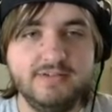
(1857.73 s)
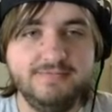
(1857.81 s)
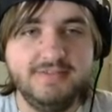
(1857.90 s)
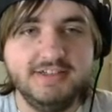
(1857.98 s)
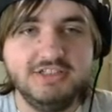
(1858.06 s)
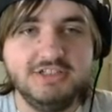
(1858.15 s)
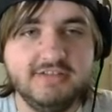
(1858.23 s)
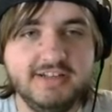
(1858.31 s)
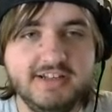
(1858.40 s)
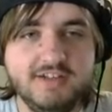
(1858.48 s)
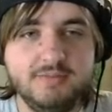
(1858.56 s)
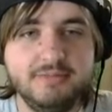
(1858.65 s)

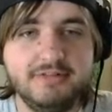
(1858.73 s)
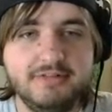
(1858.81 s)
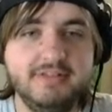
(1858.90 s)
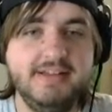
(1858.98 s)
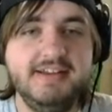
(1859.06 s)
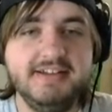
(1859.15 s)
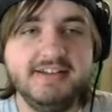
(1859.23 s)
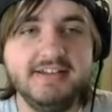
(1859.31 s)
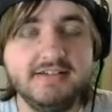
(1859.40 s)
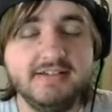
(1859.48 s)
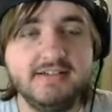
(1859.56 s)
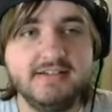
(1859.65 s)
officially
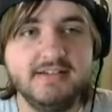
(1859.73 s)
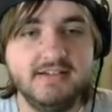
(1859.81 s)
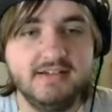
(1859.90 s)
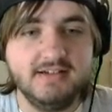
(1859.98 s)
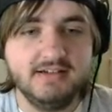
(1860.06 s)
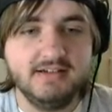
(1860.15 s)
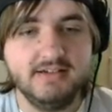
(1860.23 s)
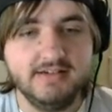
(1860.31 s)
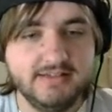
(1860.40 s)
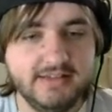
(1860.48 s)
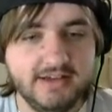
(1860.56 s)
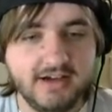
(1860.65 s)
completed
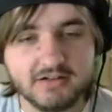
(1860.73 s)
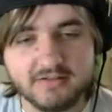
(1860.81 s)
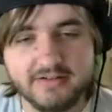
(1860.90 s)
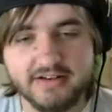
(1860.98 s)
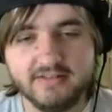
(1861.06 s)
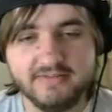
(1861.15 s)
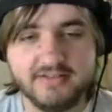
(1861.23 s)
the Ocarina of